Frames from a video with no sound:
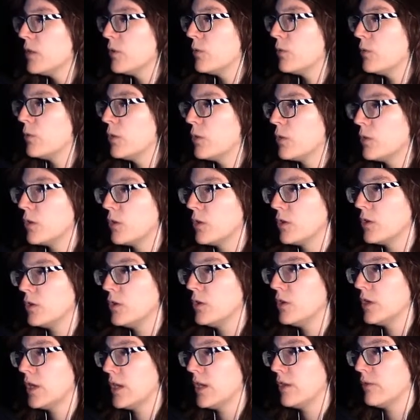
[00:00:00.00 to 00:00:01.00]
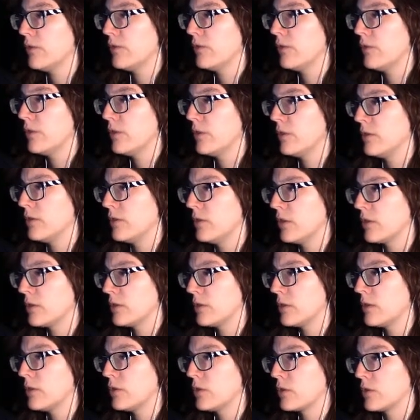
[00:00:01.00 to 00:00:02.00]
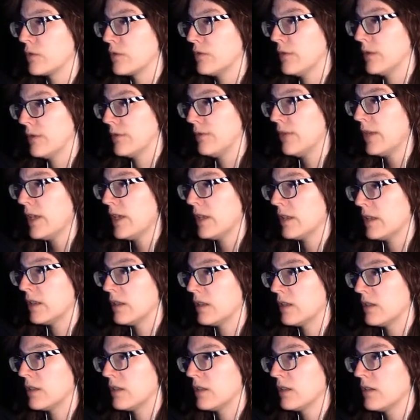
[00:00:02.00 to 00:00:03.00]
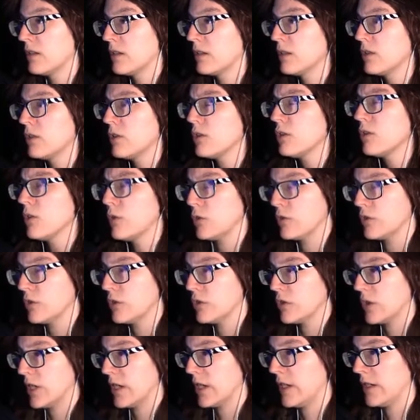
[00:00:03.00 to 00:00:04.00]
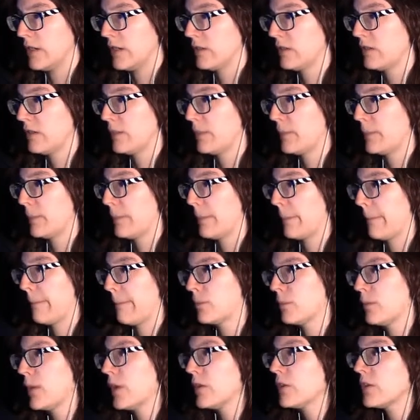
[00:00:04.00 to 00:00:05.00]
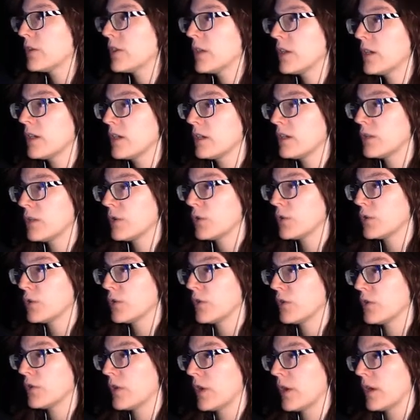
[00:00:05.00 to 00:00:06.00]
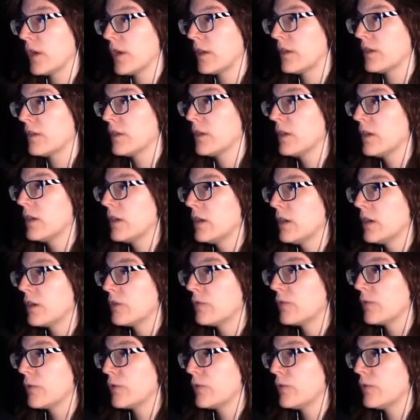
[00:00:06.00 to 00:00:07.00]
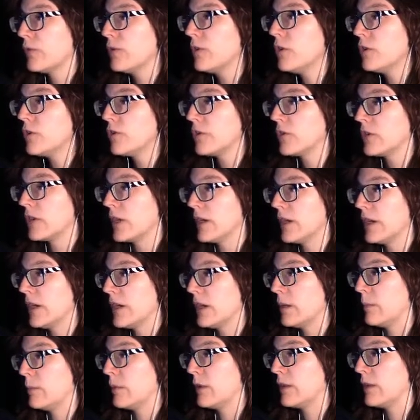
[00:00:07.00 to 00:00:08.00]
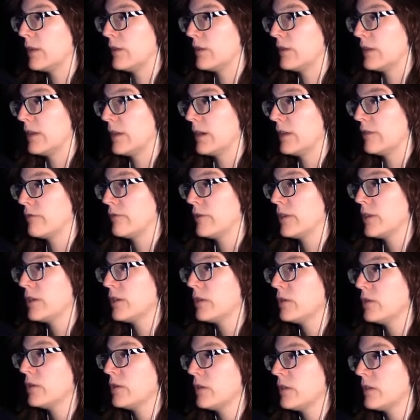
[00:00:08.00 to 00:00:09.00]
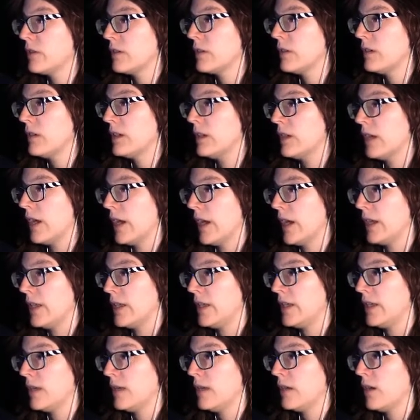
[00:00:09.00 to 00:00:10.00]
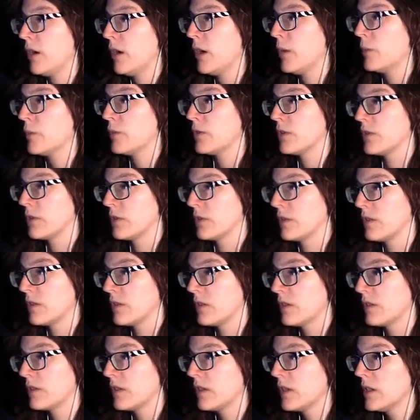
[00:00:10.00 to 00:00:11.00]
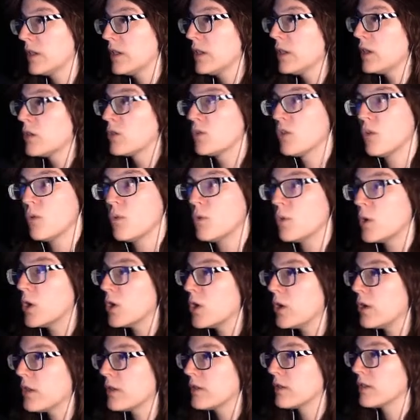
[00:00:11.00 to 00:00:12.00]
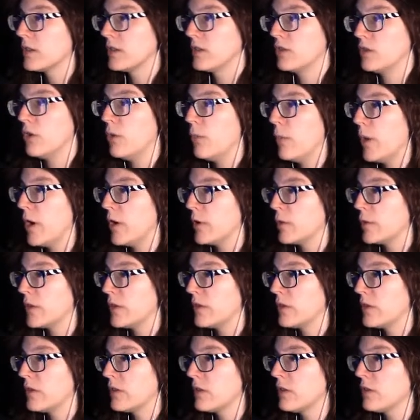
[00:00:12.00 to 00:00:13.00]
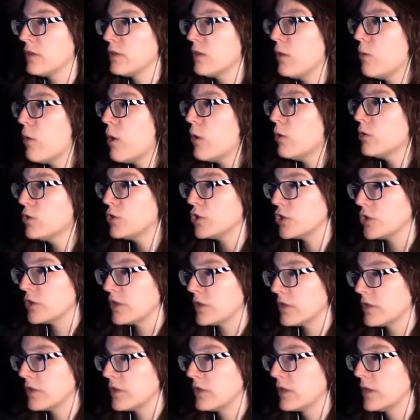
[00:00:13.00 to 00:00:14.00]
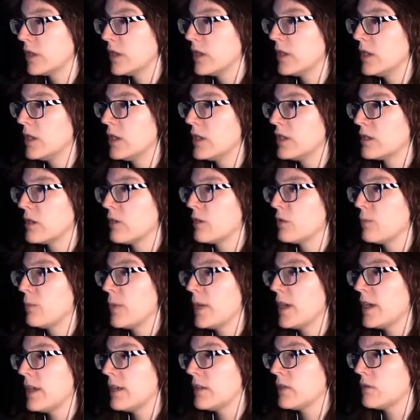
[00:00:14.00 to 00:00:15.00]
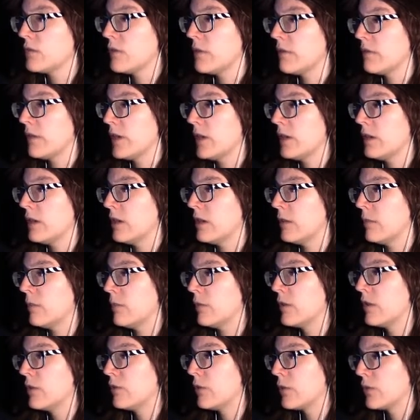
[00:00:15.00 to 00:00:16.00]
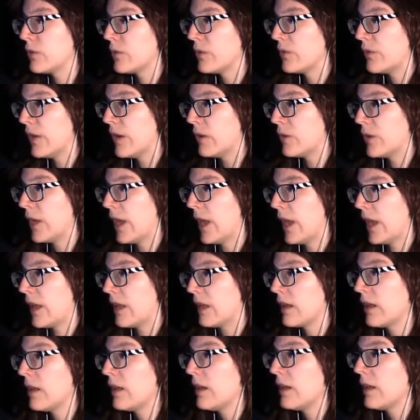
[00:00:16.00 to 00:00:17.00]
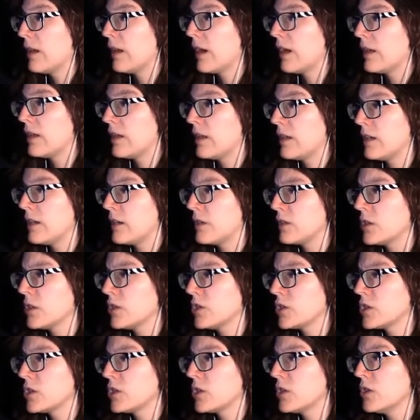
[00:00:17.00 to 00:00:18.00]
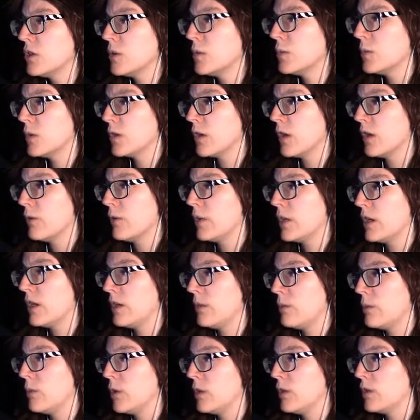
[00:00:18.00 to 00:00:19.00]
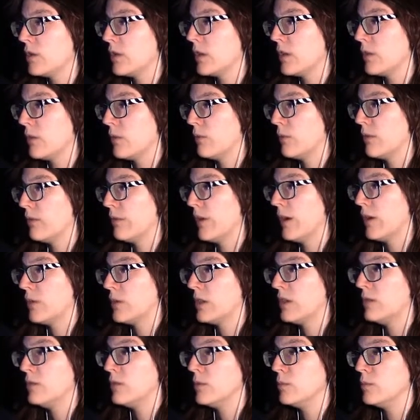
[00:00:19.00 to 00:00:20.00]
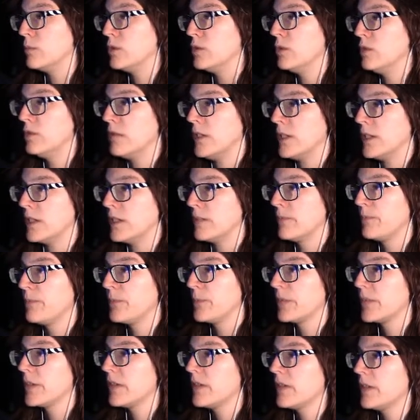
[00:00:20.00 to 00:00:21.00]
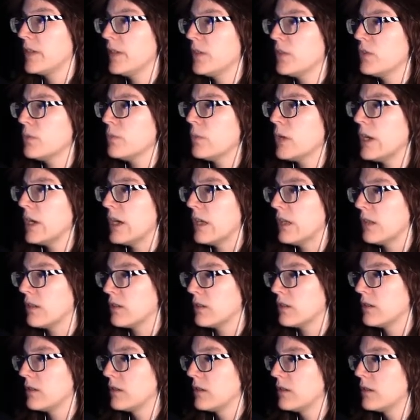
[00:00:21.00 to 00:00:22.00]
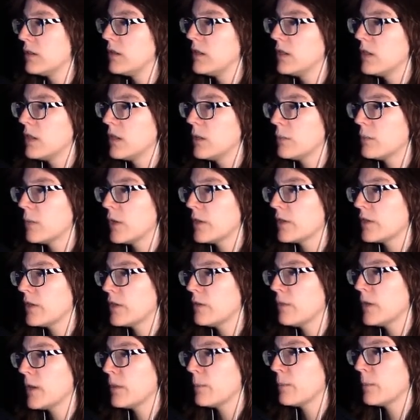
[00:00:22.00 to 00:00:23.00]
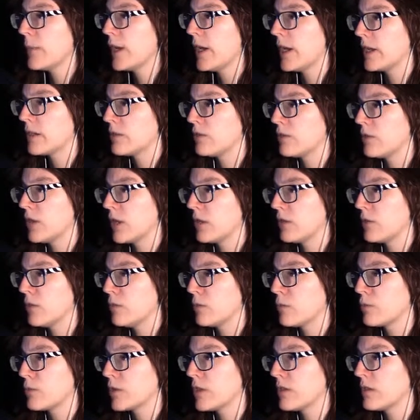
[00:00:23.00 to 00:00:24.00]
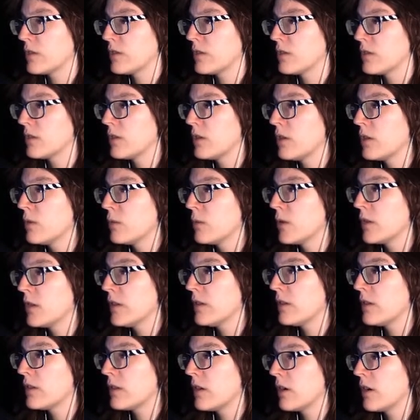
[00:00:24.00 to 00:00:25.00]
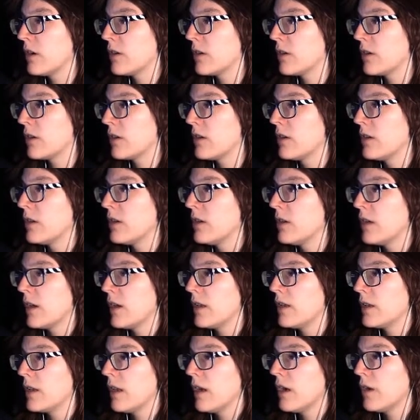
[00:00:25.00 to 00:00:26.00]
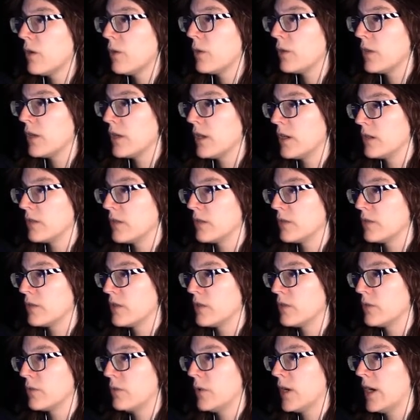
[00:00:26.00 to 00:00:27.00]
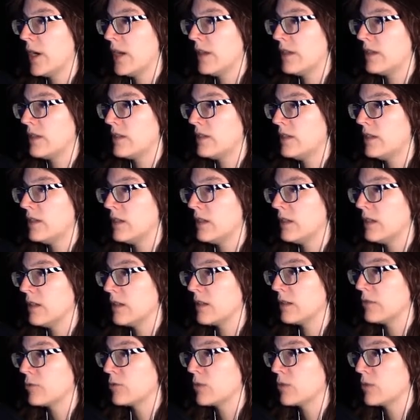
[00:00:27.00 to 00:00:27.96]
"for you have not looked within. Close your eyes." Muskie closed his eyes, and for the first time in his life he couldn't see any obstacles. No walls, no mountains, no oceans. The space within him was without end, and he could go wherever he wanted without even moving. He smiled. Muskie went back to that old prison where he'd started, and now he understood why Zine and